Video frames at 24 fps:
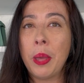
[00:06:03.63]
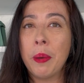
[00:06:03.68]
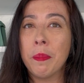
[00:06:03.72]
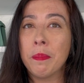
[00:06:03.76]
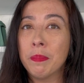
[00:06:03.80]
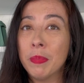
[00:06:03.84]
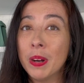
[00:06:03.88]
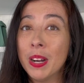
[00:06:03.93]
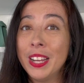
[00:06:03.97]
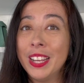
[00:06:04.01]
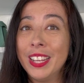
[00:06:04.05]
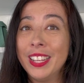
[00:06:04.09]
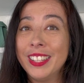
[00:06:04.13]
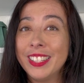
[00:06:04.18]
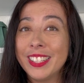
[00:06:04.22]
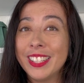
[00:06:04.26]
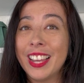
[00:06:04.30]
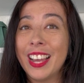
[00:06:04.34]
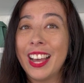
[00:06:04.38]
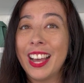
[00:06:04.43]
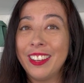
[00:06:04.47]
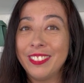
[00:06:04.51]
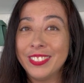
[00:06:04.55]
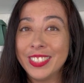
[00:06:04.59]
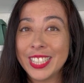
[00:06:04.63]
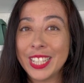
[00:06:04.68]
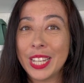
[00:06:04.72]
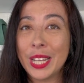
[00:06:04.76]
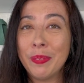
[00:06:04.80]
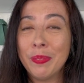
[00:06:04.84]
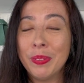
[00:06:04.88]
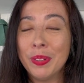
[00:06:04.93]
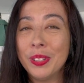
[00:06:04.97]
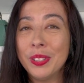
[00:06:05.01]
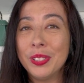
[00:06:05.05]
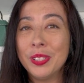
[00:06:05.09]
but I was
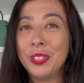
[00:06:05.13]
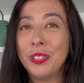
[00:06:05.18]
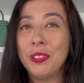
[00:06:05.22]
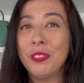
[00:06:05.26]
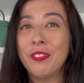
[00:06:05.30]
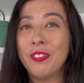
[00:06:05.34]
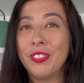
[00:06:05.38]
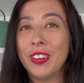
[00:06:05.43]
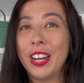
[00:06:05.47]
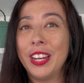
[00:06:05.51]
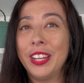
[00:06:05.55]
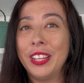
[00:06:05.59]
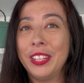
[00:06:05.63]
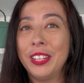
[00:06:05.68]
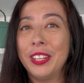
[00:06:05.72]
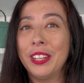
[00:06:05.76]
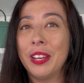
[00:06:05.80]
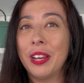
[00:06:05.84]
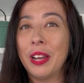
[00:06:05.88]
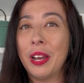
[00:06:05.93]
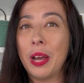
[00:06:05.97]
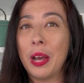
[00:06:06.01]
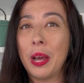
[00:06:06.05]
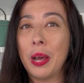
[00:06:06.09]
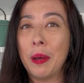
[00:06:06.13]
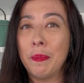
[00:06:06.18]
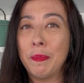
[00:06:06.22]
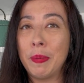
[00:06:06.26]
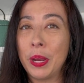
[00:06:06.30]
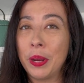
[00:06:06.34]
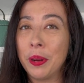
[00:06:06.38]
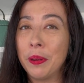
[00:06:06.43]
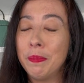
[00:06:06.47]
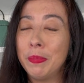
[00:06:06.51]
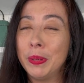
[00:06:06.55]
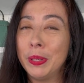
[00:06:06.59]
able to find a
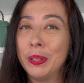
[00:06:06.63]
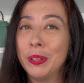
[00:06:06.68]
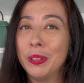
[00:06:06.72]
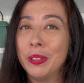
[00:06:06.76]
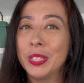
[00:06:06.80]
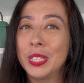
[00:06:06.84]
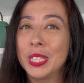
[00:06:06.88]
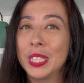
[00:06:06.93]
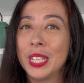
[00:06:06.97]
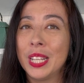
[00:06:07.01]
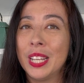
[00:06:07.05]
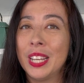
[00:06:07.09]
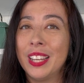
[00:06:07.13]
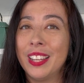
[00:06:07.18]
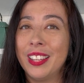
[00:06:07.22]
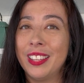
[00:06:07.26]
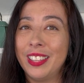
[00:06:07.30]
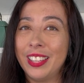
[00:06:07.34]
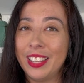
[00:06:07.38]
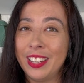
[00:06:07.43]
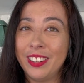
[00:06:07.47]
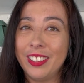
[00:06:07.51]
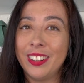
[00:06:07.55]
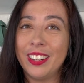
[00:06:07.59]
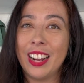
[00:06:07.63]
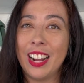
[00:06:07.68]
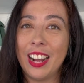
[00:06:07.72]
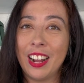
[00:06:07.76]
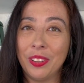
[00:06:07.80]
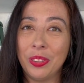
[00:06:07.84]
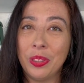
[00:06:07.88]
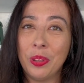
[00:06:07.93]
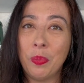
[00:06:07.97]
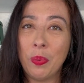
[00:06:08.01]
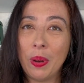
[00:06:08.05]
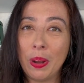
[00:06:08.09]
pair of boots that are on
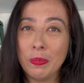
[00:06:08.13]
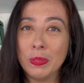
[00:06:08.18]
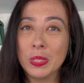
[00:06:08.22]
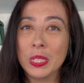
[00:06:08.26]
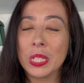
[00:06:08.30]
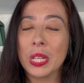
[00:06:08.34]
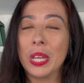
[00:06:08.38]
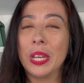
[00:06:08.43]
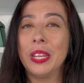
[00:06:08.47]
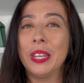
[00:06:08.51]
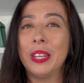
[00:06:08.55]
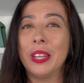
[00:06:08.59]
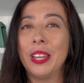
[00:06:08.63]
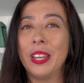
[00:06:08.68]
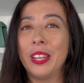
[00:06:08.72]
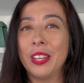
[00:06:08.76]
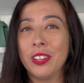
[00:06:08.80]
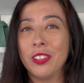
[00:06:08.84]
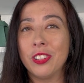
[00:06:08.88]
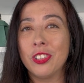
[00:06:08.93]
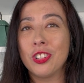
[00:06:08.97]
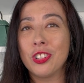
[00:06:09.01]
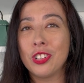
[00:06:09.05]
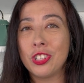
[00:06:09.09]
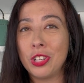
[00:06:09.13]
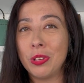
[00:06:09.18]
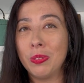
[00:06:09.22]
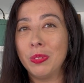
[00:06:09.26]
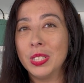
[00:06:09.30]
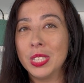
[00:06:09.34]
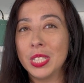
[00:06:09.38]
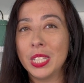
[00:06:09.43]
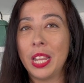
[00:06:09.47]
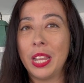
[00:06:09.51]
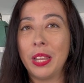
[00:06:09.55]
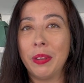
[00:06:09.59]
the website, and she
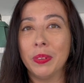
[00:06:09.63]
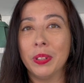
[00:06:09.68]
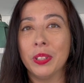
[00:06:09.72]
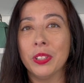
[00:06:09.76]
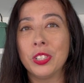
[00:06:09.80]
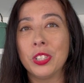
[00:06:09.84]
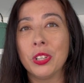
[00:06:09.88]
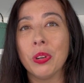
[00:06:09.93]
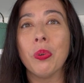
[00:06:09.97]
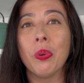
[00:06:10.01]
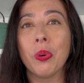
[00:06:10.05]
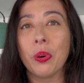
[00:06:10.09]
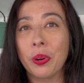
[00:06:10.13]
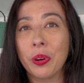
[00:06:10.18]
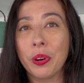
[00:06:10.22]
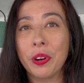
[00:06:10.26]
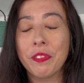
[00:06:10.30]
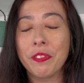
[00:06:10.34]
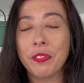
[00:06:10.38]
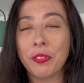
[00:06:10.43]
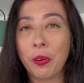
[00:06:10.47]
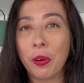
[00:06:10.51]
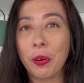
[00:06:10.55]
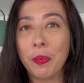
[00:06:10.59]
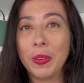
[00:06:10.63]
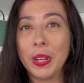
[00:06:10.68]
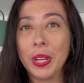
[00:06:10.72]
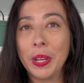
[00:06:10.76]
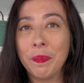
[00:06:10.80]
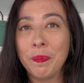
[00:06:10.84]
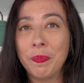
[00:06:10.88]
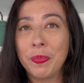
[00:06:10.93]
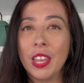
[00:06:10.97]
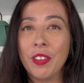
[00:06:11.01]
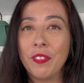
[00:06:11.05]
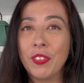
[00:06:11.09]
was able to order it for me.
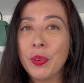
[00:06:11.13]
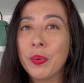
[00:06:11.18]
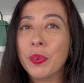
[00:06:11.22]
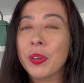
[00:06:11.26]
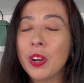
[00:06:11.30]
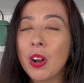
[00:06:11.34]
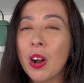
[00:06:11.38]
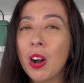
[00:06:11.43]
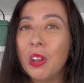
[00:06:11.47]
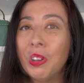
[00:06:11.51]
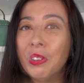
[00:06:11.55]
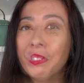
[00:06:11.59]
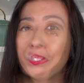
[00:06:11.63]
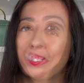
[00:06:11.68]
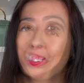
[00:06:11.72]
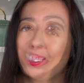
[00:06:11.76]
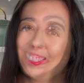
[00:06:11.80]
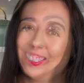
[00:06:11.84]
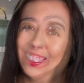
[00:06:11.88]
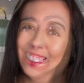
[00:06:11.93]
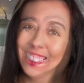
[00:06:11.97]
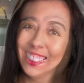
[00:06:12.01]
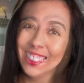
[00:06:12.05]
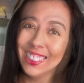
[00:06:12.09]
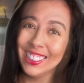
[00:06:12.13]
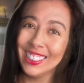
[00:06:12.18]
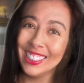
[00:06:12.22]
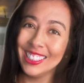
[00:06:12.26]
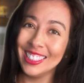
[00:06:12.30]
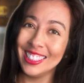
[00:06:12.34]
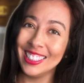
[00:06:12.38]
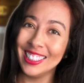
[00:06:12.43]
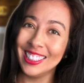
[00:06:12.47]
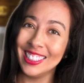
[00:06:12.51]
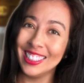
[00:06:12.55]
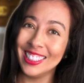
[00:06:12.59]
If you recall from my
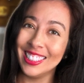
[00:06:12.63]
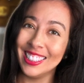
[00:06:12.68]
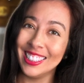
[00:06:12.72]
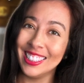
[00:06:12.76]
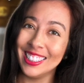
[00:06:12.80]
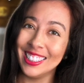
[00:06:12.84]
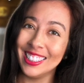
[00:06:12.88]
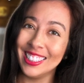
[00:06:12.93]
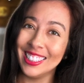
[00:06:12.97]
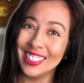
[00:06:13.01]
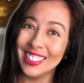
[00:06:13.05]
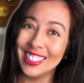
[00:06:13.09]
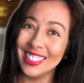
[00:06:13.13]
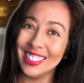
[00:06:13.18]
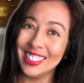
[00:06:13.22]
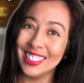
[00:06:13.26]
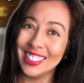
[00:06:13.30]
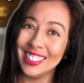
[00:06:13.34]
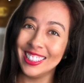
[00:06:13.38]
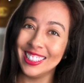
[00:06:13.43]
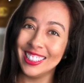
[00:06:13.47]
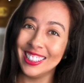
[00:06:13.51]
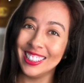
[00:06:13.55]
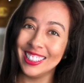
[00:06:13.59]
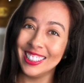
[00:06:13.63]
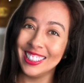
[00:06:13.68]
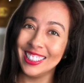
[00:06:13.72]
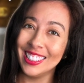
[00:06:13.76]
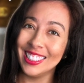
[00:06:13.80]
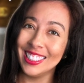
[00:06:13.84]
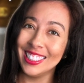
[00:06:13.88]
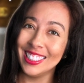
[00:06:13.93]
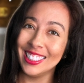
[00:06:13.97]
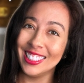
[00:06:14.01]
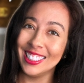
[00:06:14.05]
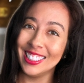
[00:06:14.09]
fall wish list video,
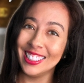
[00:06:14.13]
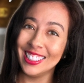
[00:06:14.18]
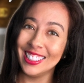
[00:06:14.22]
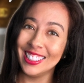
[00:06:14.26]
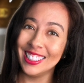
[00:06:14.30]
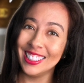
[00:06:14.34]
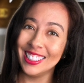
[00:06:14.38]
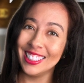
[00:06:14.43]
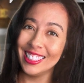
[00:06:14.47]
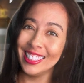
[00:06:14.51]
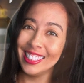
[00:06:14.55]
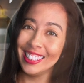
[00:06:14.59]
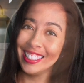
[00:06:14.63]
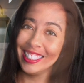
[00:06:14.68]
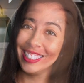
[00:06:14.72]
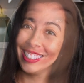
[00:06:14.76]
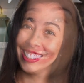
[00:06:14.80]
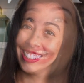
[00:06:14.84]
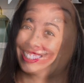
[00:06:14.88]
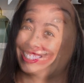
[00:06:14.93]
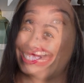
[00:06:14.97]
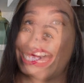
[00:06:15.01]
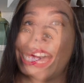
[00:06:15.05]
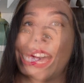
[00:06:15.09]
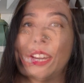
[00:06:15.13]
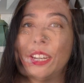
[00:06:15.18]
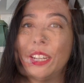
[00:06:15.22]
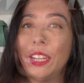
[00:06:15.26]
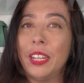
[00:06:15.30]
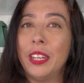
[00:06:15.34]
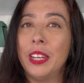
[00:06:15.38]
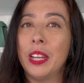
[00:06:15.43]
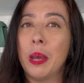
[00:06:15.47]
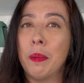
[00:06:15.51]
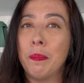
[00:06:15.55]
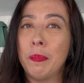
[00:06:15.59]
I talked about
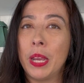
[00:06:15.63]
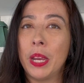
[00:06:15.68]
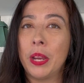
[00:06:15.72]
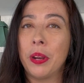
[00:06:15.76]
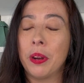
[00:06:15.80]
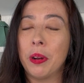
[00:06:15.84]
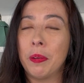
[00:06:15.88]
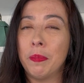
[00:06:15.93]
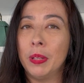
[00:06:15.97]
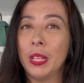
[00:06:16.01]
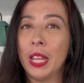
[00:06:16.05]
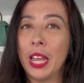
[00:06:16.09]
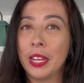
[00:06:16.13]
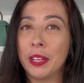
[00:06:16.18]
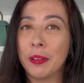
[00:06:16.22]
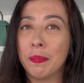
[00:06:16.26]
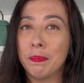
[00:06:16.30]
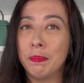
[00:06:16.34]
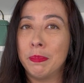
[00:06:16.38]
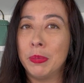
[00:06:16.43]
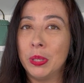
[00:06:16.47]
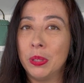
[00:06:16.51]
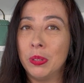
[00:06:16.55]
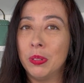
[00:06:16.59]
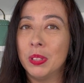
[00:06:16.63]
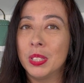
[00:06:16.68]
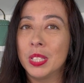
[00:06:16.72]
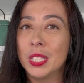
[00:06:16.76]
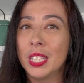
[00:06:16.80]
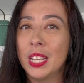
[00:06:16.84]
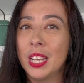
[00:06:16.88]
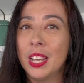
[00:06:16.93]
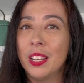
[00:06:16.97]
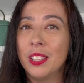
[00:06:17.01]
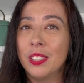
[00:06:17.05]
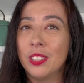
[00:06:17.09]
adding a pair of black boots.
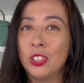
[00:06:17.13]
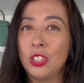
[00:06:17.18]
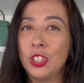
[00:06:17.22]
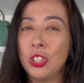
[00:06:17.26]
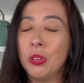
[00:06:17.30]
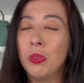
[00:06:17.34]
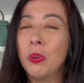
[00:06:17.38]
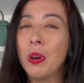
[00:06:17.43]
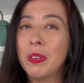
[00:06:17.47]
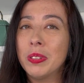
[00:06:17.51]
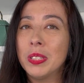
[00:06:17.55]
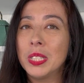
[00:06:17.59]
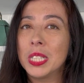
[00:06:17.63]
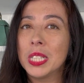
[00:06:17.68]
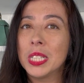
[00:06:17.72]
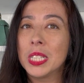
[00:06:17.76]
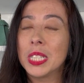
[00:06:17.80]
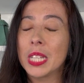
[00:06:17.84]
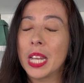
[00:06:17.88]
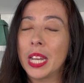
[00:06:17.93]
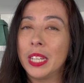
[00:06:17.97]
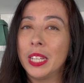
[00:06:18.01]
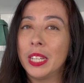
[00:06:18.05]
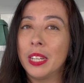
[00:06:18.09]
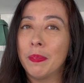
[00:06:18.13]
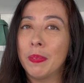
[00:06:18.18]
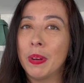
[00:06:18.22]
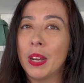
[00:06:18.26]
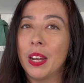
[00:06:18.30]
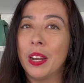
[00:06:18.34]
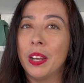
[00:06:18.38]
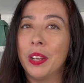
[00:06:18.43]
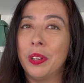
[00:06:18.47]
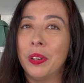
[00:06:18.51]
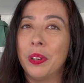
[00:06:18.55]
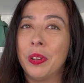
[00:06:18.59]
The two I was deciding
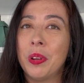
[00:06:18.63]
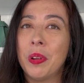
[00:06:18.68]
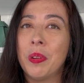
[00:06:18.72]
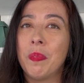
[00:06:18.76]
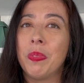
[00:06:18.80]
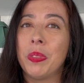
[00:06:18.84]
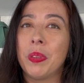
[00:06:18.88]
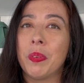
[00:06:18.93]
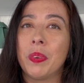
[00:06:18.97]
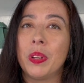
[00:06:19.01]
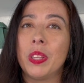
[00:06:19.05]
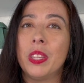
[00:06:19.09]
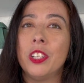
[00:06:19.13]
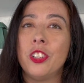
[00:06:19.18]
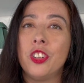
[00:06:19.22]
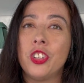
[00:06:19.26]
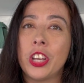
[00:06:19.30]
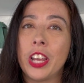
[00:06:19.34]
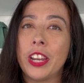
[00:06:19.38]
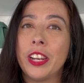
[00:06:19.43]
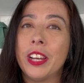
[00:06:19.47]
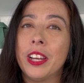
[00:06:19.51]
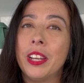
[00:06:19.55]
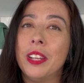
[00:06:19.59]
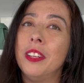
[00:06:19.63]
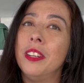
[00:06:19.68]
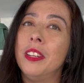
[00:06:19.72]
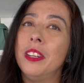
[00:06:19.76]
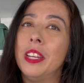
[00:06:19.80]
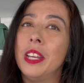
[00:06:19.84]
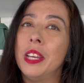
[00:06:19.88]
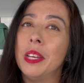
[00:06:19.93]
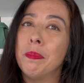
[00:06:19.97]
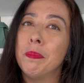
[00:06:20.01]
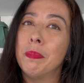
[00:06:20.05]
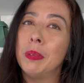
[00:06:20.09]
upon were the Jenna
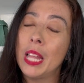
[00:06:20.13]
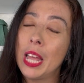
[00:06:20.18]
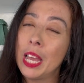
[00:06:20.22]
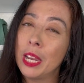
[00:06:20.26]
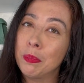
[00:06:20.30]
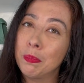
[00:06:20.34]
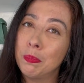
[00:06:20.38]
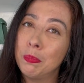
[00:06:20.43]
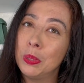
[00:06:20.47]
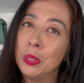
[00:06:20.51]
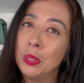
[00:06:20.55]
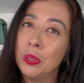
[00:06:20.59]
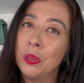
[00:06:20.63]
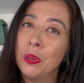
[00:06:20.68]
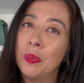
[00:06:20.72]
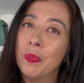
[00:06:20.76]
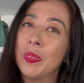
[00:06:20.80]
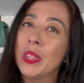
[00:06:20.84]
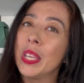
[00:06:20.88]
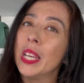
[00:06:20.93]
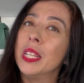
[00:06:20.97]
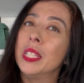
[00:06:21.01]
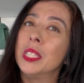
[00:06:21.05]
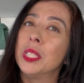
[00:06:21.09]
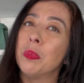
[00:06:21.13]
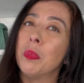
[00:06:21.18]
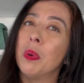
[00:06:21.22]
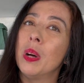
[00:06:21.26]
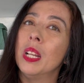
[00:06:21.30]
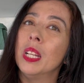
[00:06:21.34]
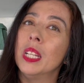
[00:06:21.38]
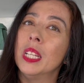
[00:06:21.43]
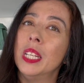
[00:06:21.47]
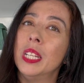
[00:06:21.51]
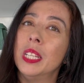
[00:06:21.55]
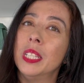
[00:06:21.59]
knit black boot as
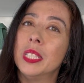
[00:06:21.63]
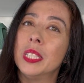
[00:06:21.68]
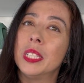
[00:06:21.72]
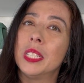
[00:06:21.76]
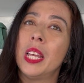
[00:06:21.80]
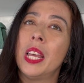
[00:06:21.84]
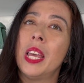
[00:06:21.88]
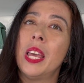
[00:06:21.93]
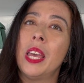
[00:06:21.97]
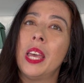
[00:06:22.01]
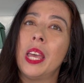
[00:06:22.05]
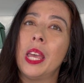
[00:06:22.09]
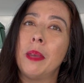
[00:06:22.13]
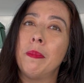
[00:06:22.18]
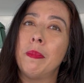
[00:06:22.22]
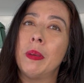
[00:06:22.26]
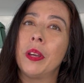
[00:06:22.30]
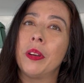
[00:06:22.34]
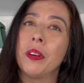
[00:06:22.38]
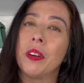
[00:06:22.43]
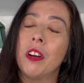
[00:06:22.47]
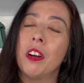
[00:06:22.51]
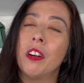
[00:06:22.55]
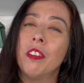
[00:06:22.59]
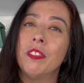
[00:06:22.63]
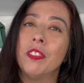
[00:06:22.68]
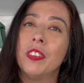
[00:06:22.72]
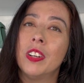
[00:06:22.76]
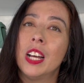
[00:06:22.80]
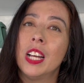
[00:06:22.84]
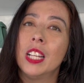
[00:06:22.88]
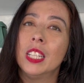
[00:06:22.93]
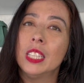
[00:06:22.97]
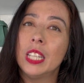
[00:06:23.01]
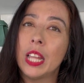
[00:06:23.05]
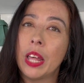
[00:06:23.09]
well as a pair of
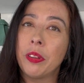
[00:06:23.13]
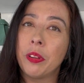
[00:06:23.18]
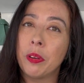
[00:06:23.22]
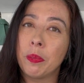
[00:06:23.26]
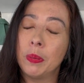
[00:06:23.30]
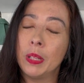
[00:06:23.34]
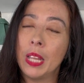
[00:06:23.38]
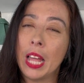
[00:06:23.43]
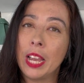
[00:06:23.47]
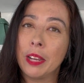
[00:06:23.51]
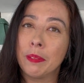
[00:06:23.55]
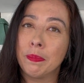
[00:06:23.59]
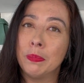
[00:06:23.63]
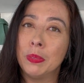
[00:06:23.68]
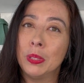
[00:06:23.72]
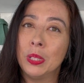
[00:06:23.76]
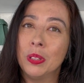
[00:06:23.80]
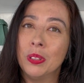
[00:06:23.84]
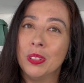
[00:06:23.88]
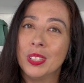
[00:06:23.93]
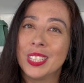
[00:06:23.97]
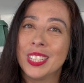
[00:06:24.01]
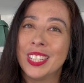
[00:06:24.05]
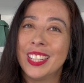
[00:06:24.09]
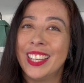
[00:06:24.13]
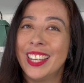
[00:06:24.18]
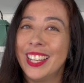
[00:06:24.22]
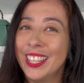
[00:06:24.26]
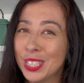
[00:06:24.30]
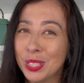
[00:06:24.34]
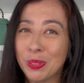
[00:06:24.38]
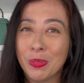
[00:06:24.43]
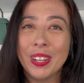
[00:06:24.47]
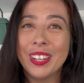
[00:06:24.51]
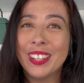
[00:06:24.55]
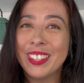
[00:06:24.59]
leather black boots. It's
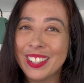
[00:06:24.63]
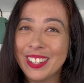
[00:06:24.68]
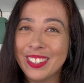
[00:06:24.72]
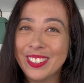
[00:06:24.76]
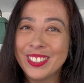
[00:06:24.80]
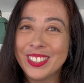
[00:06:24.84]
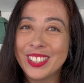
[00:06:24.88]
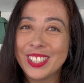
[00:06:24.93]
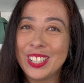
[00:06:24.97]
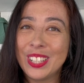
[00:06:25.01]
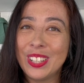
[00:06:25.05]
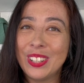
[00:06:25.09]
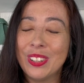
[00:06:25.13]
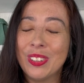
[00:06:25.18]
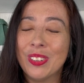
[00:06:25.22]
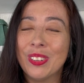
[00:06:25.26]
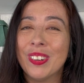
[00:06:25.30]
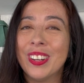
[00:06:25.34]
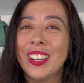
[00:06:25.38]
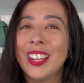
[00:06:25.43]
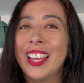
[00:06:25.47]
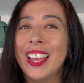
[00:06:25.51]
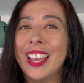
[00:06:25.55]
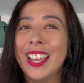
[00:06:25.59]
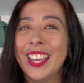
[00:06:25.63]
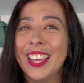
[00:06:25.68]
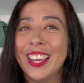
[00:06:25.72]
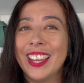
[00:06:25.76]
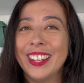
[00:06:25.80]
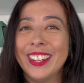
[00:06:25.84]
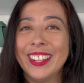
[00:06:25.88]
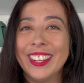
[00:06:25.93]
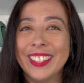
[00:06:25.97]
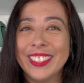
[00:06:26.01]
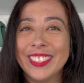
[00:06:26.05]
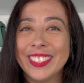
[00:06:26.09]
one of those two,
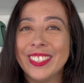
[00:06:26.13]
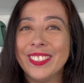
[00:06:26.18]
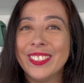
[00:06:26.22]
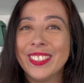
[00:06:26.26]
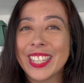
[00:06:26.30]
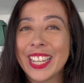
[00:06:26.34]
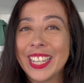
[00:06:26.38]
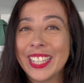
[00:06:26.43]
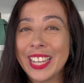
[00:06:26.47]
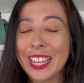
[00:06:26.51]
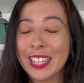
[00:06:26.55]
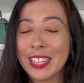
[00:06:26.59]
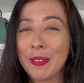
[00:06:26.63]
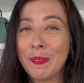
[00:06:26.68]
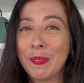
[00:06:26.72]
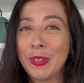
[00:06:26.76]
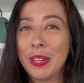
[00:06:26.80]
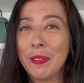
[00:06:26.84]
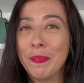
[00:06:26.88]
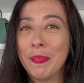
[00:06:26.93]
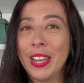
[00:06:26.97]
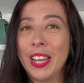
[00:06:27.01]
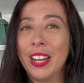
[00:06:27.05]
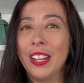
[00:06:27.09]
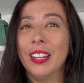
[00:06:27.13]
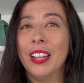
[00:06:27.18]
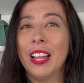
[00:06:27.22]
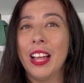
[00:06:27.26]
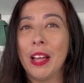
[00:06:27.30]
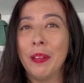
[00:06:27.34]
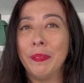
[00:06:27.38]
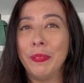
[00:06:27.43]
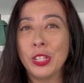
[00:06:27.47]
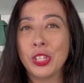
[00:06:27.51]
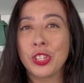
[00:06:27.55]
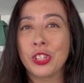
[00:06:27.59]
and as soon as I get them in the mail, I'll
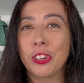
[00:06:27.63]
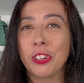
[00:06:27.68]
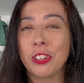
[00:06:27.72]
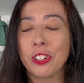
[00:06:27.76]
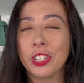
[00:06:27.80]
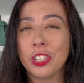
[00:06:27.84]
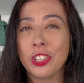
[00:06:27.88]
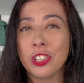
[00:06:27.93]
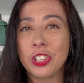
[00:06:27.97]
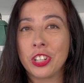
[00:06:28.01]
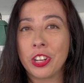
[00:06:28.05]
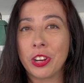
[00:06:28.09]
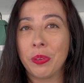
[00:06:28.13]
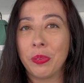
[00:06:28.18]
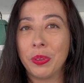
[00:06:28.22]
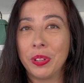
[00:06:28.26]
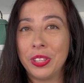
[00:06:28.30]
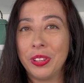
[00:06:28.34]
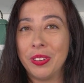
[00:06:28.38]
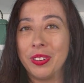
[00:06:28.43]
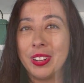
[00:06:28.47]
be sure to share with you